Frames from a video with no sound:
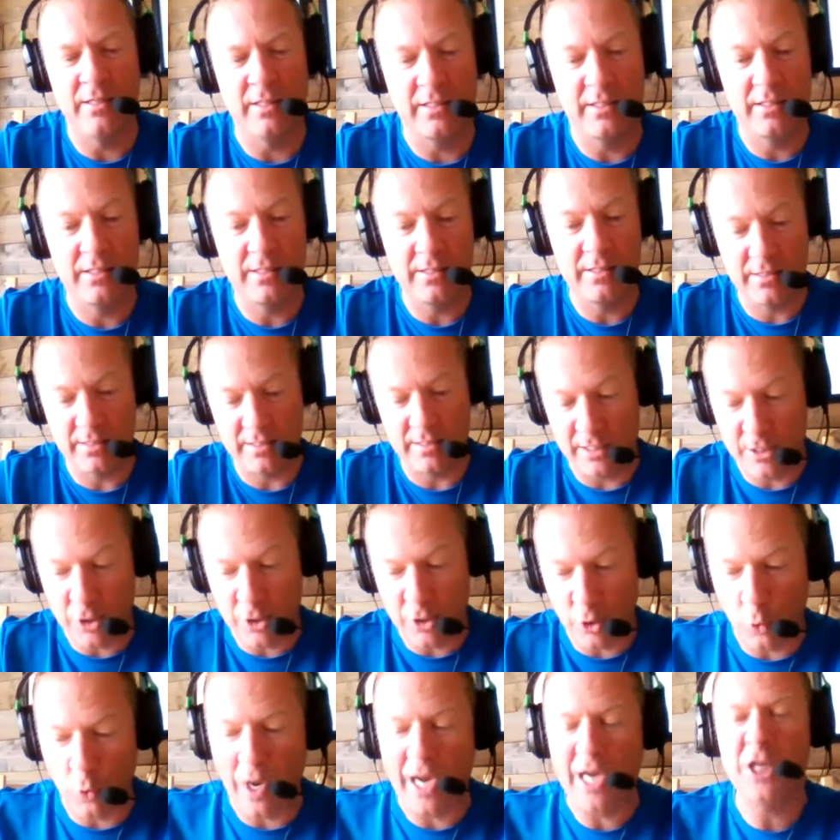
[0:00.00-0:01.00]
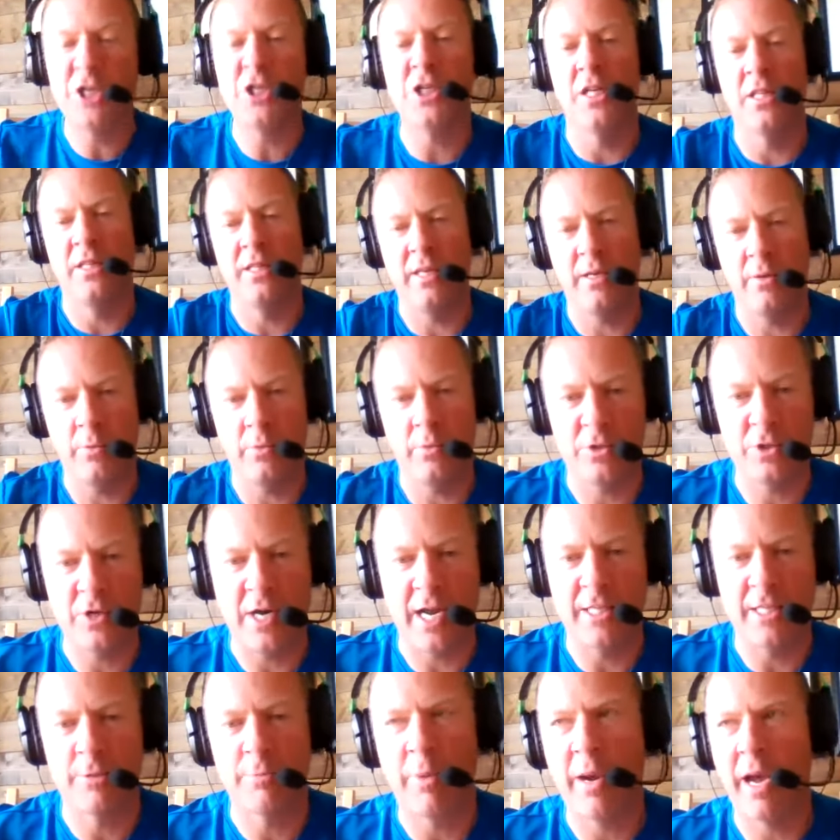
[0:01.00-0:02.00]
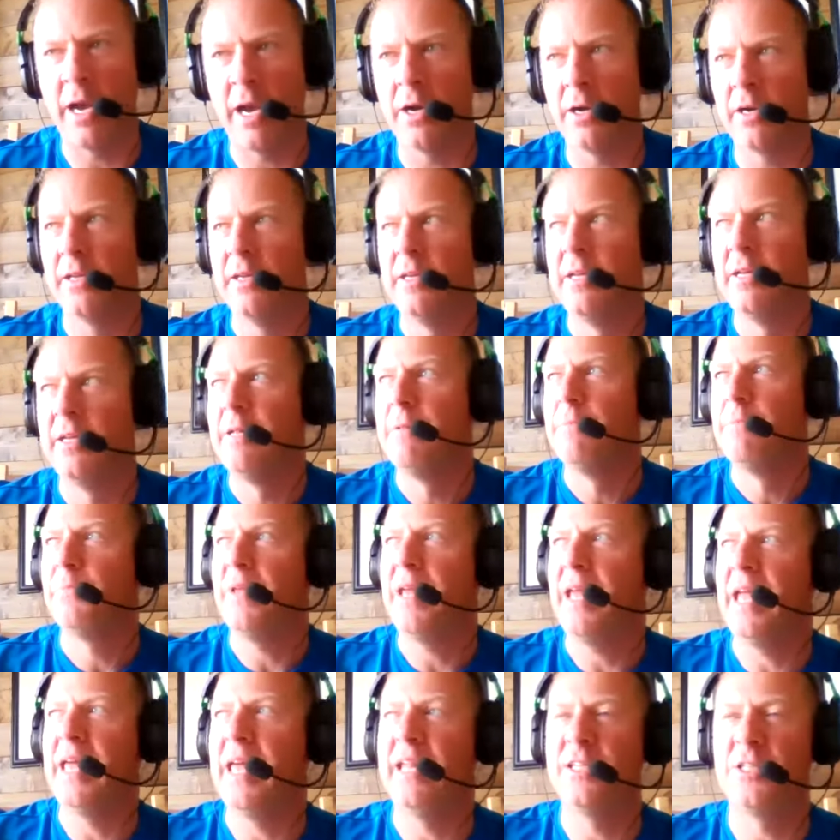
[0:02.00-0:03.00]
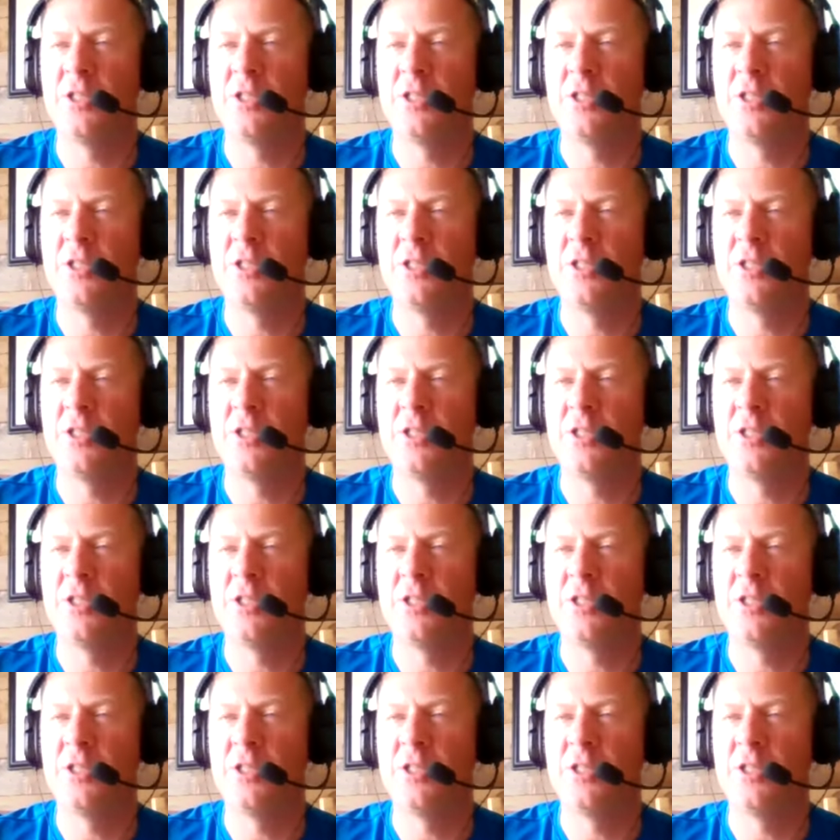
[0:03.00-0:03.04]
situation that transpired. And it's